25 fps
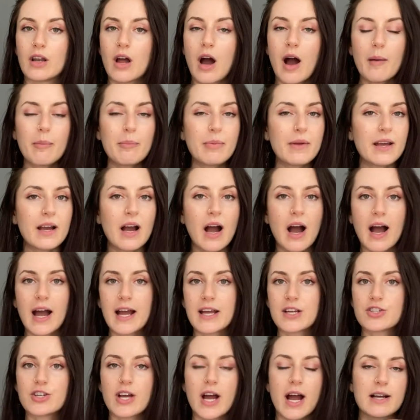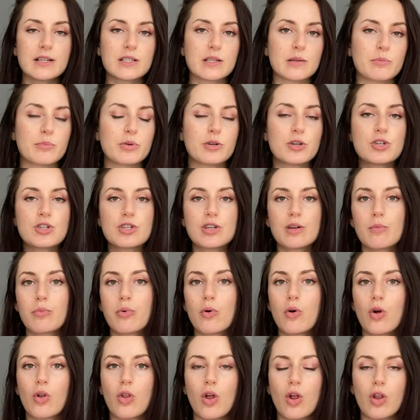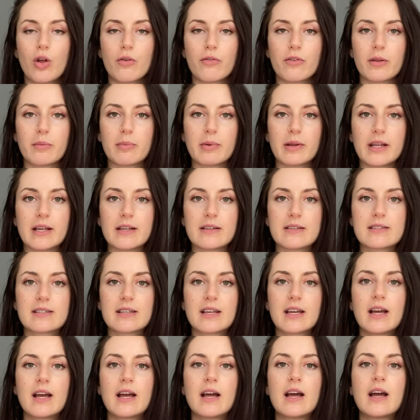not being hijacked and pushed and pulled all over the place,